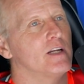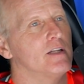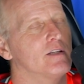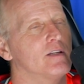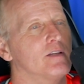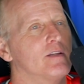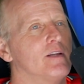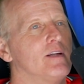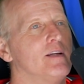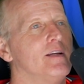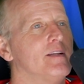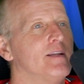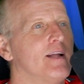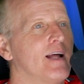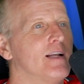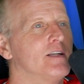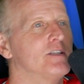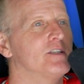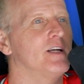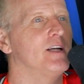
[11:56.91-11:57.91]
The
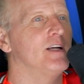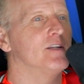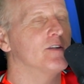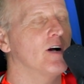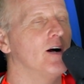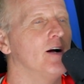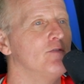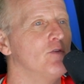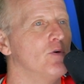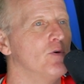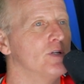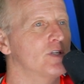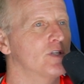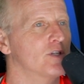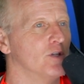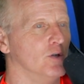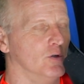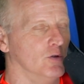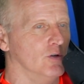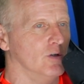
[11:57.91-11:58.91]
analogy here is I've always
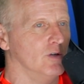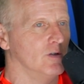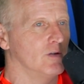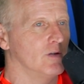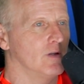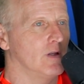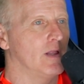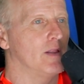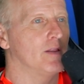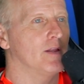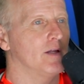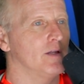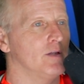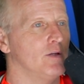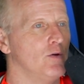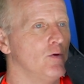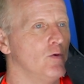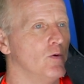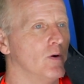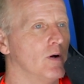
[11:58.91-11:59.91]
thought that
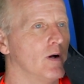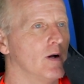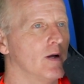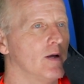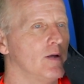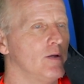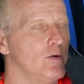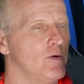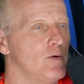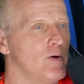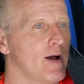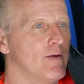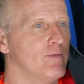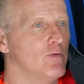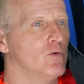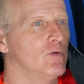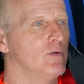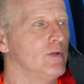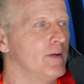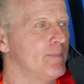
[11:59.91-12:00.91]
you have
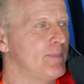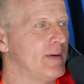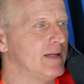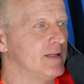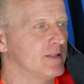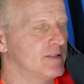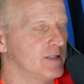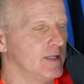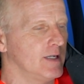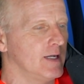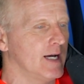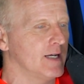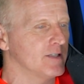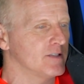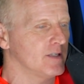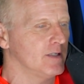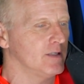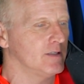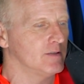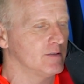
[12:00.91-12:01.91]
all the ability, as
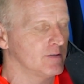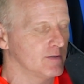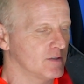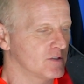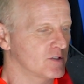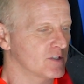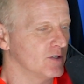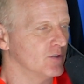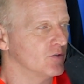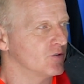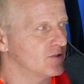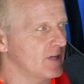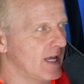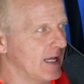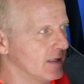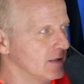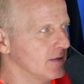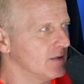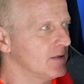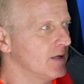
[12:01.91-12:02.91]
in skill set,
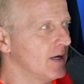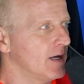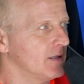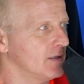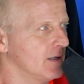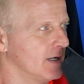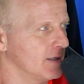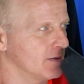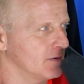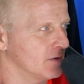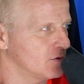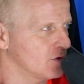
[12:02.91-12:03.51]
like the